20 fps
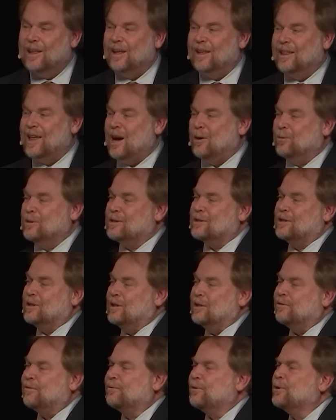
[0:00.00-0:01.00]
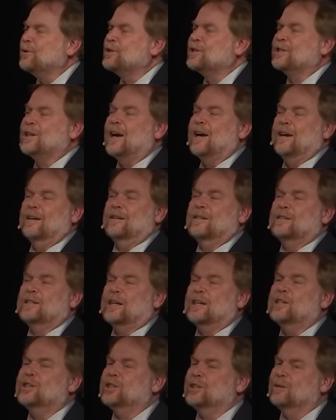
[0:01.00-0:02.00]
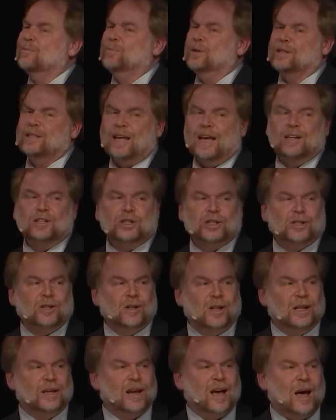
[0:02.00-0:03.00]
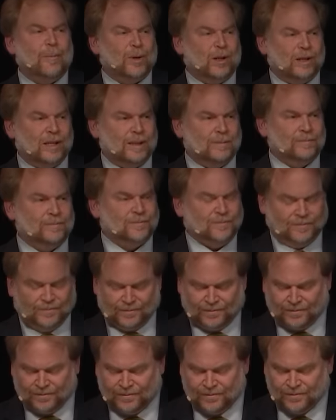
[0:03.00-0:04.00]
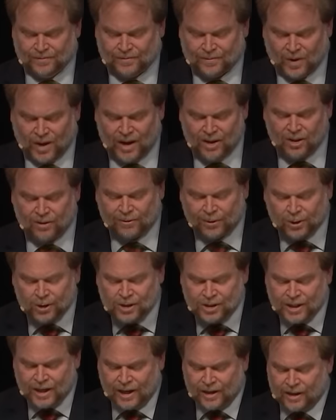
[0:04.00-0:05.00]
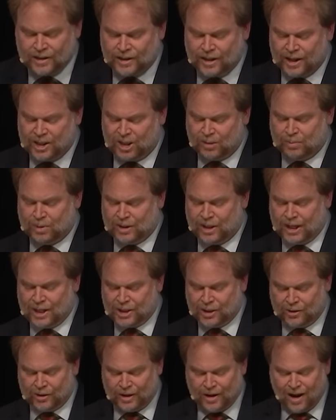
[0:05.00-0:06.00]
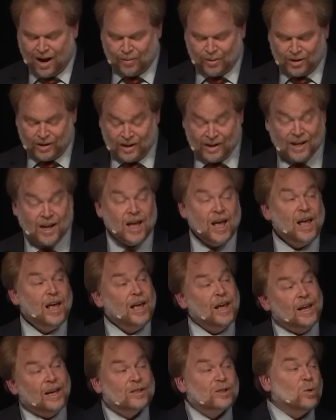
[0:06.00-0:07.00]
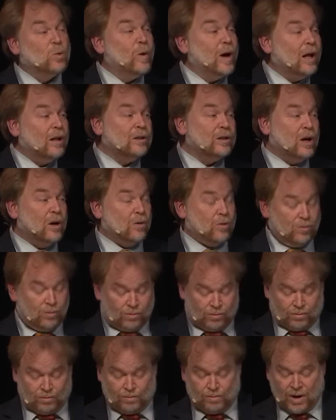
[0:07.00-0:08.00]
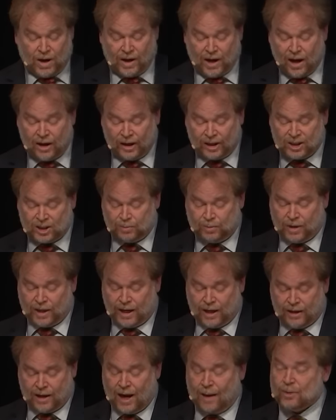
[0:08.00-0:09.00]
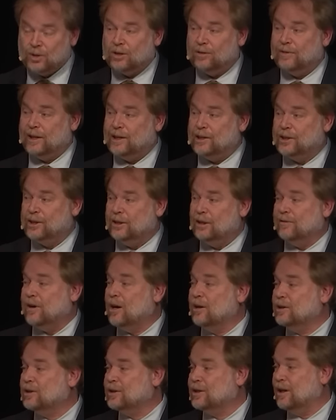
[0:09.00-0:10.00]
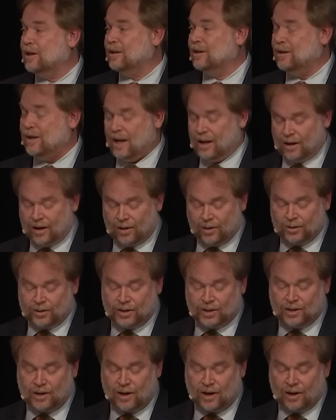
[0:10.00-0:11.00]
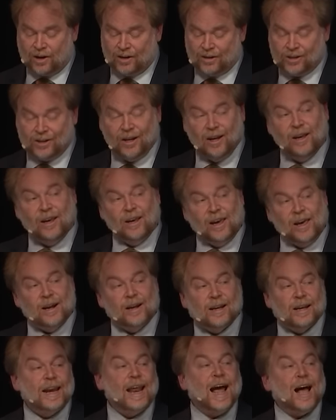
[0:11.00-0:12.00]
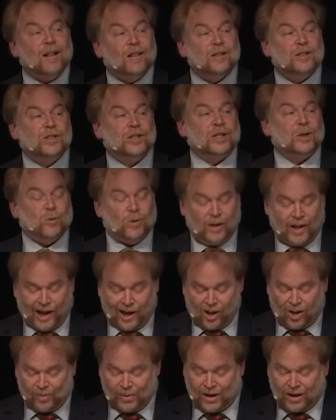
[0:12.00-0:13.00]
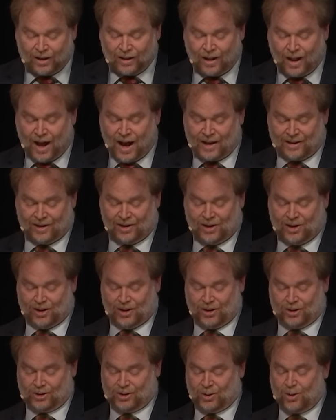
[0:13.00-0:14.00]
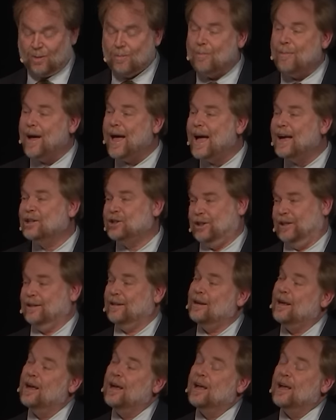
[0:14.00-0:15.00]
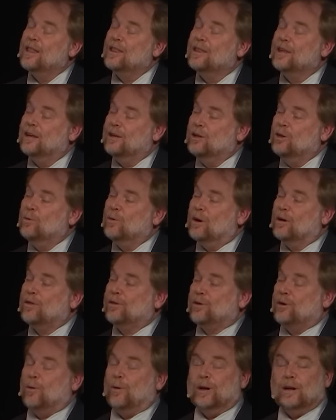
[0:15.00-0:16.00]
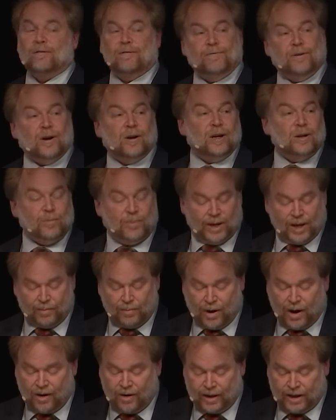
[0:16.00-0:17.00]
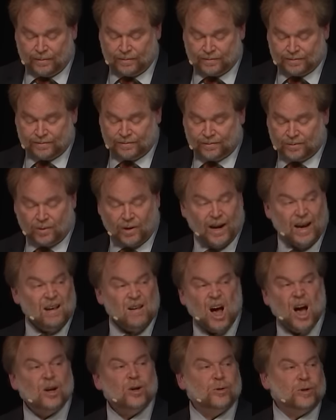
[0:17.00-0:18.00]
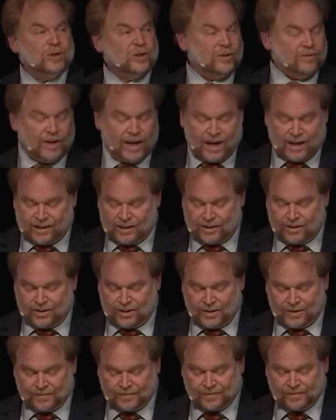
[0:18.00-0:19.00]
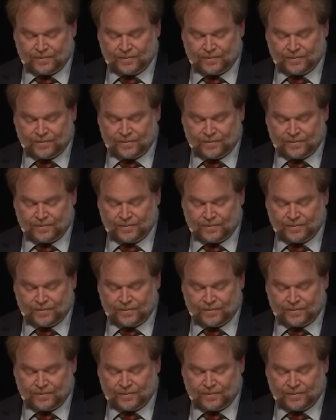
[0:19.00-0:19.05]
That was the first ionization potential anomaly. Okay, the first ionization potential anomaly is a well-known but unexplained observation of our sun and other stars. And an analogy will help a lot here. So imagine that you are throwing a very big party, okay? Hundreds of guests.